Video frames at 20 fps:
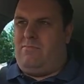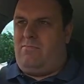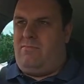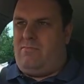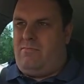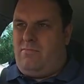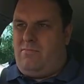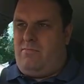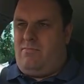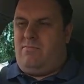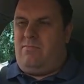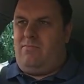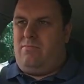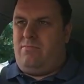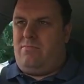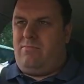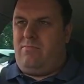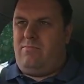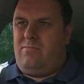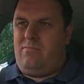
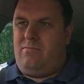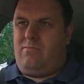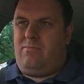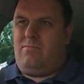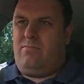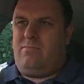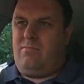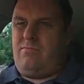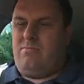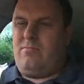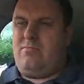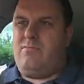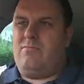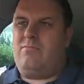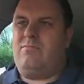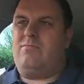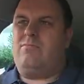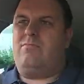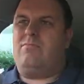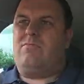
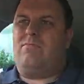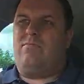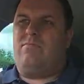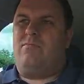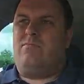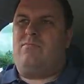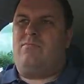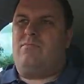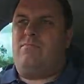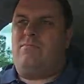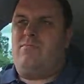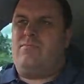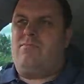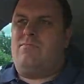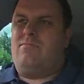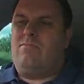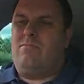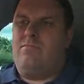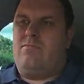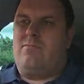
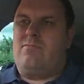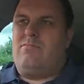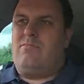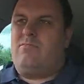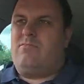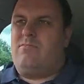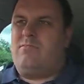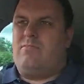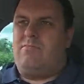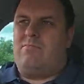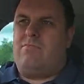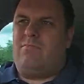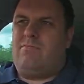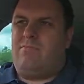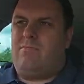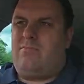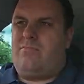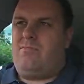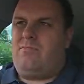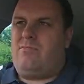
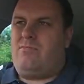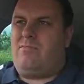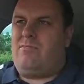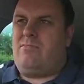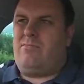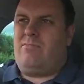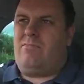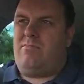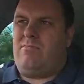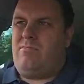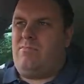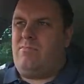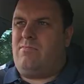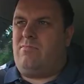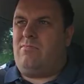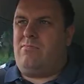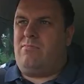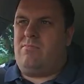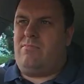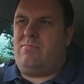
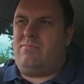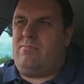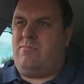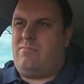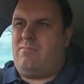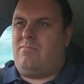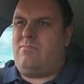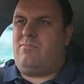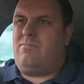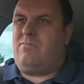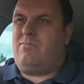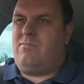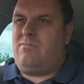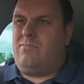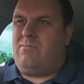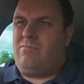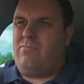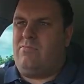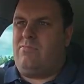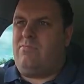
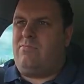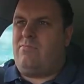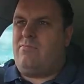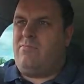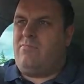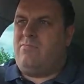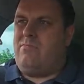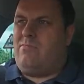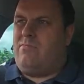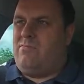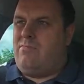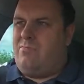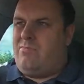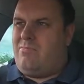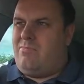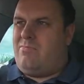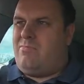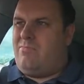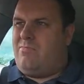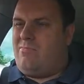
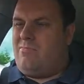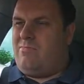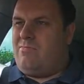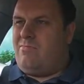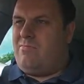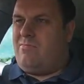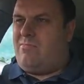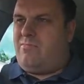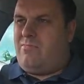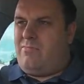(silent)